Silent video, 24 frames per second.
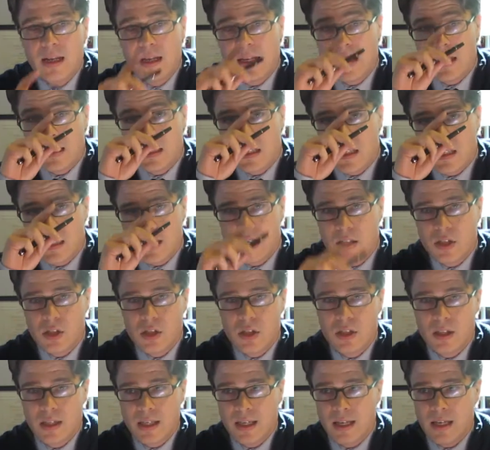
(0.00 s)
is
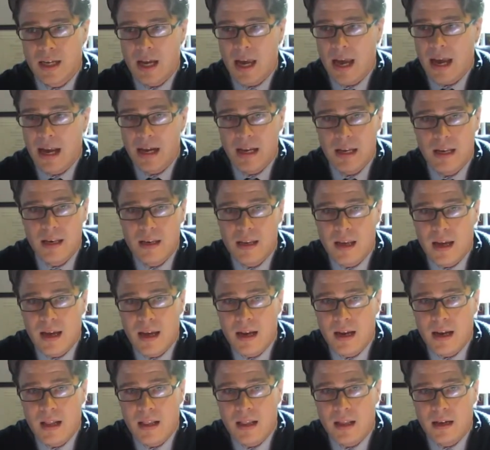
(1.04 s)
essentially any
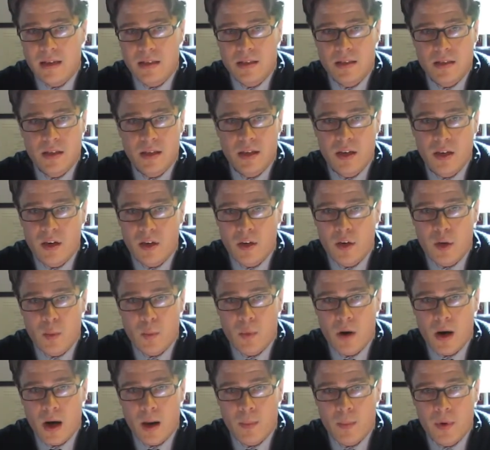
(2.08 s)
debt that is secured to
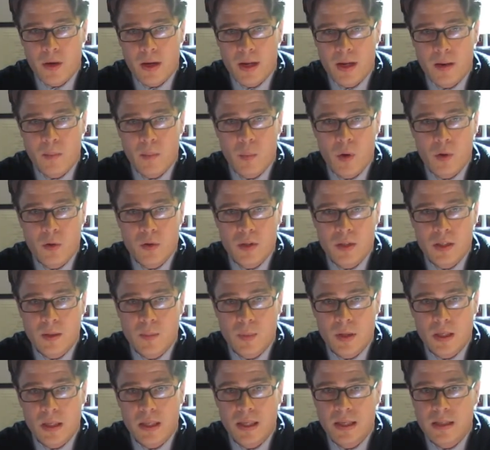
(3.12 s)
property. Most
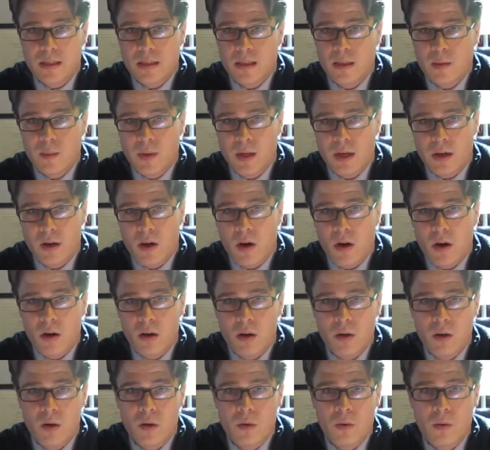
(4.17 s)
typically it's going to be a car
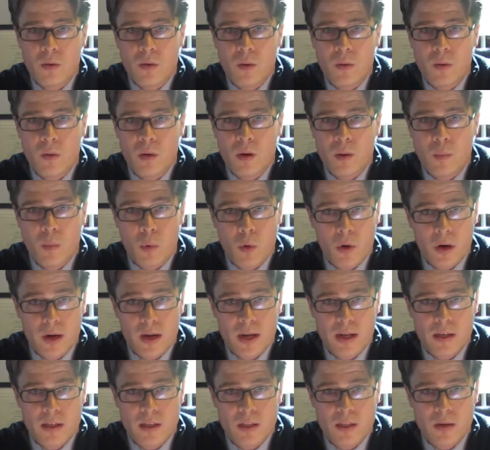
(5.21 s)
loan or a
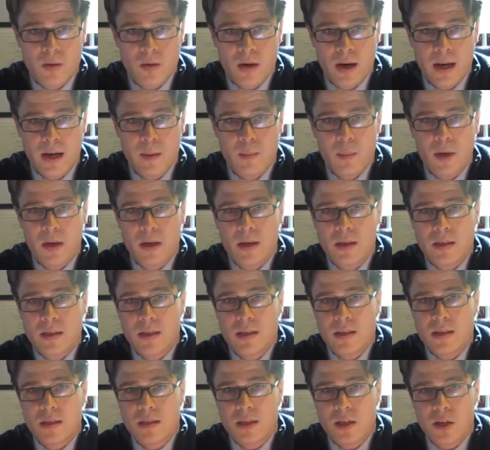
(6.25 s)
mortgage, right? Because
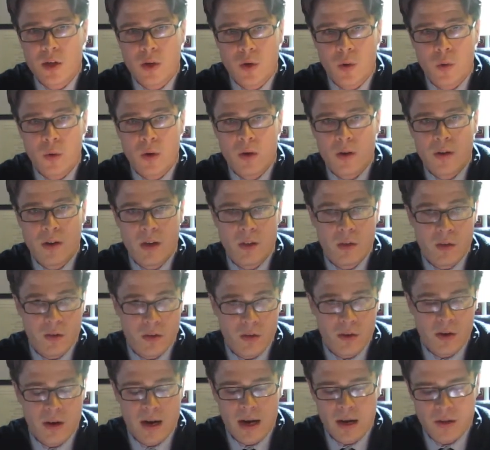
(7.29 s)
it's secured either
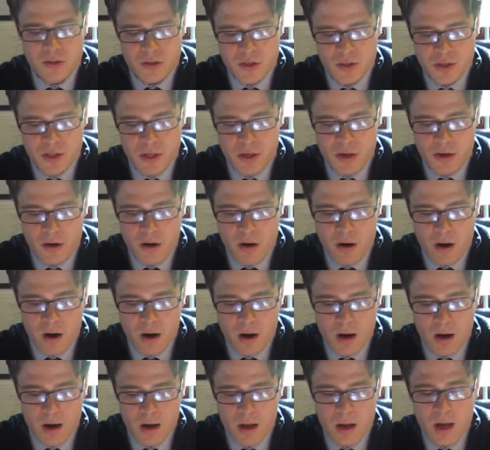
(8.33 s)
to your house or to your
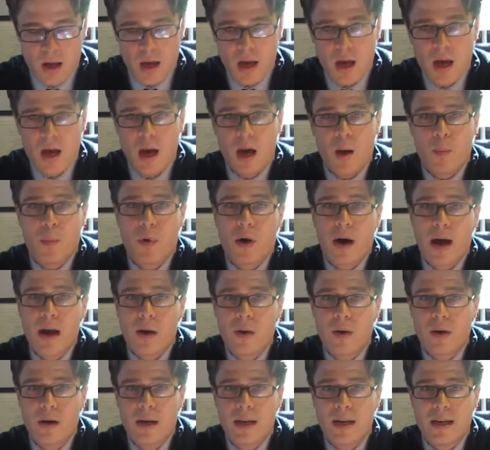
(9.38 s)
car. A
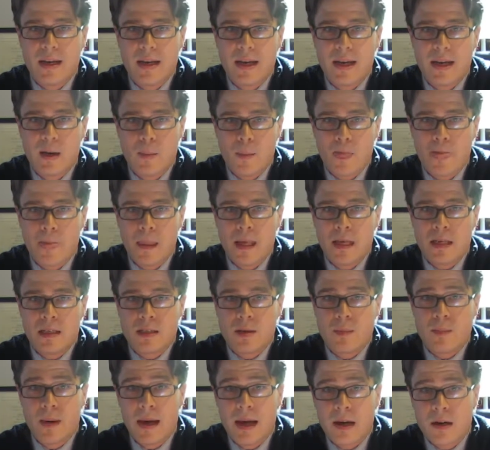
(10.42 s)
priority debt is a
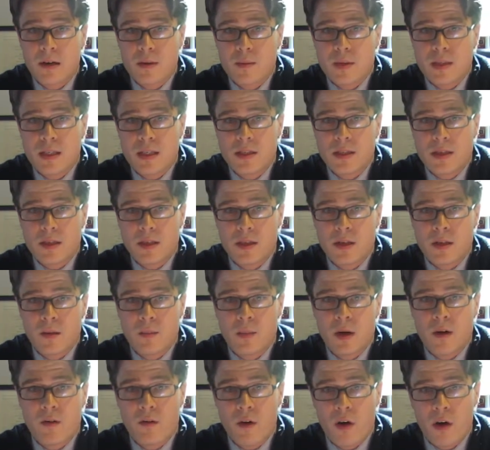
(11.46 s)
bankruptcy term
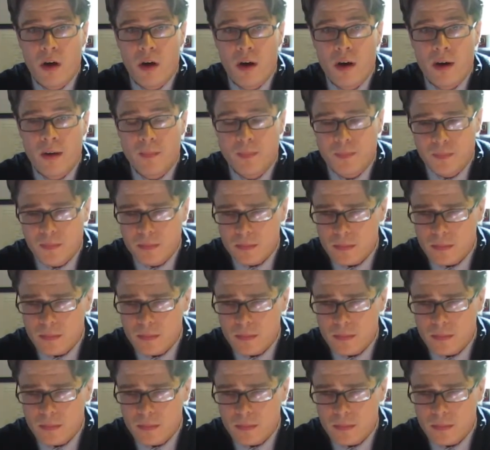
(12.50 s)
of art.